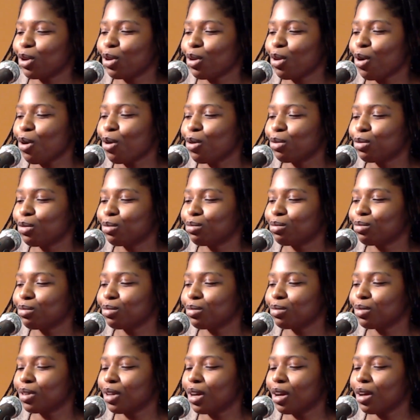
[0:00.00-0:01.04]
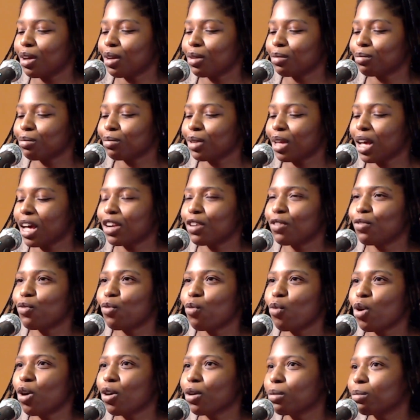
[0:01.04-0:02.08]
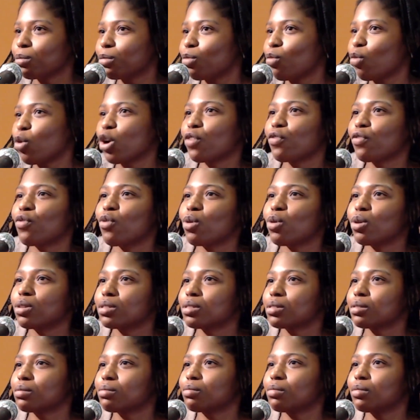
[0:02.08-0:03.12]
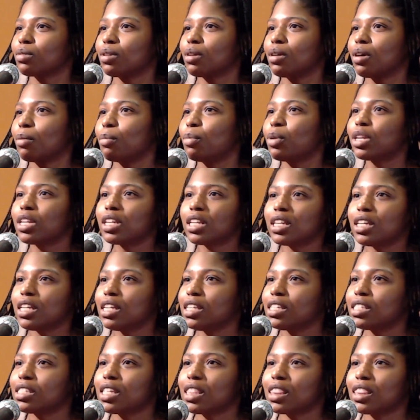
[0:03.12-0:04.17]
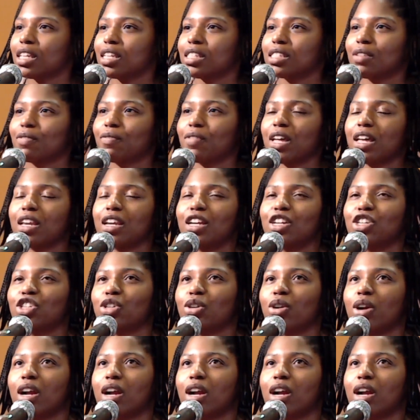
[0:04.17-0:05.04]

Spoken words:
own kind of workforce abilities and things of that nature.